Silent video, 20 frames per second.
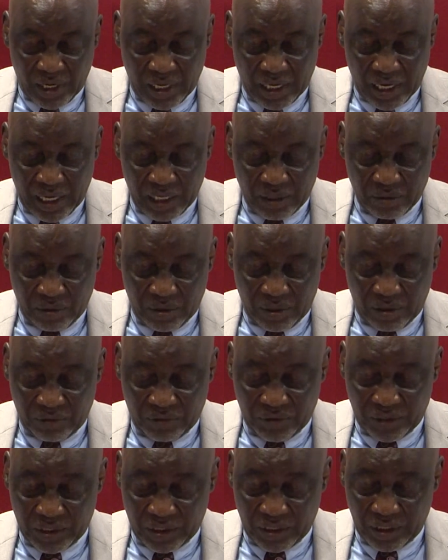Alia, in one of
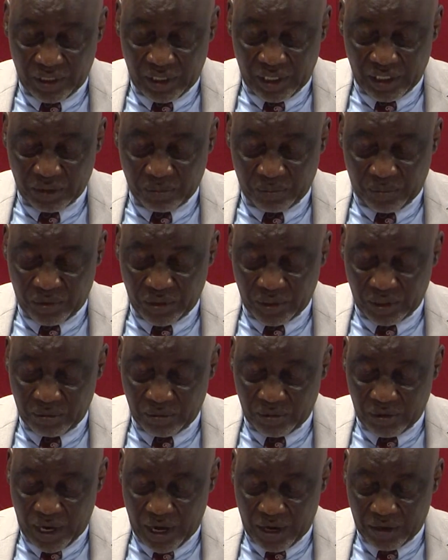his
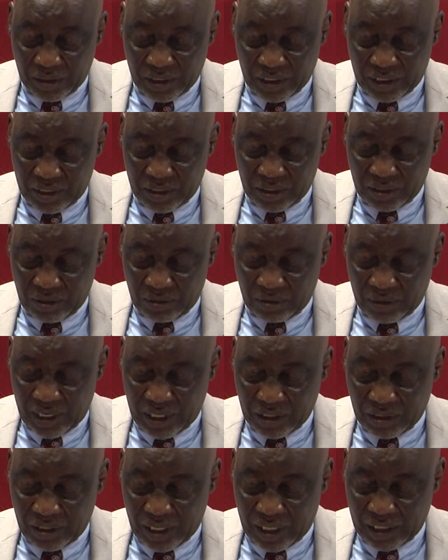irresponsible outings on
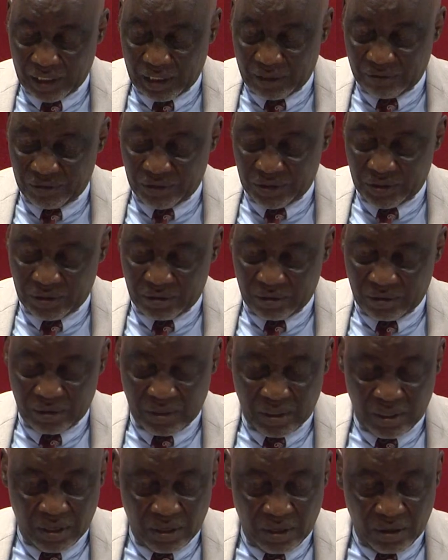national television,
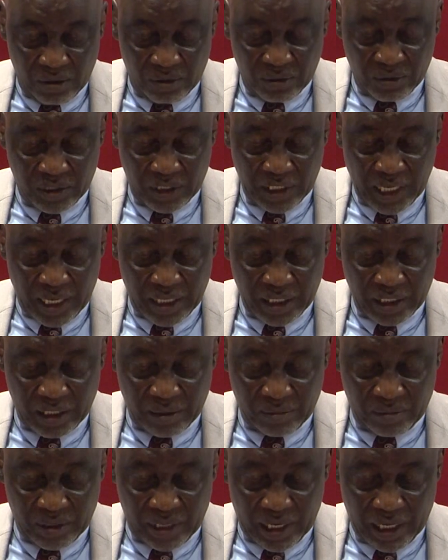
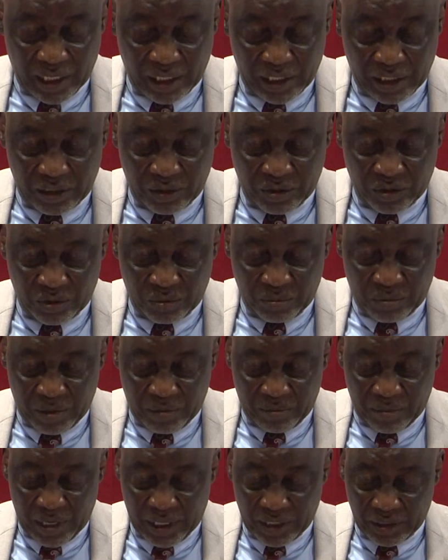uncharitably accused
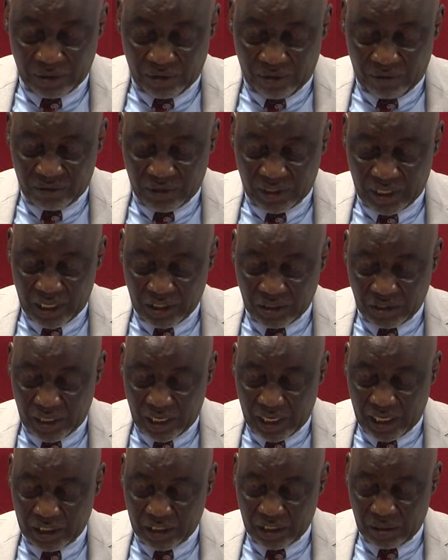members of the
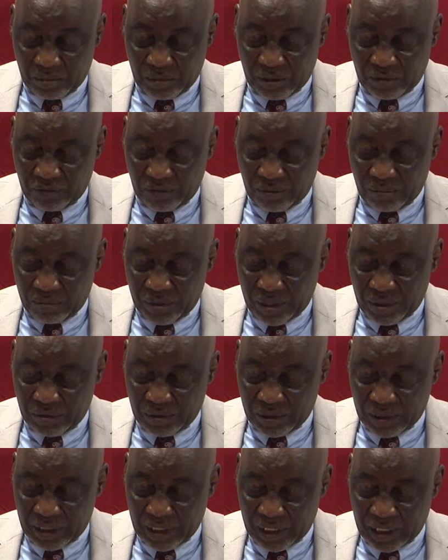National Assembly from
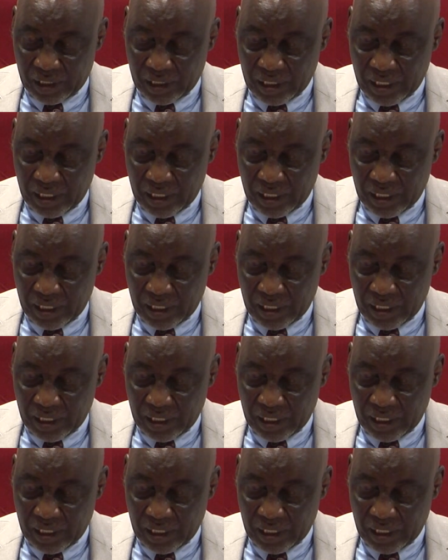Benue State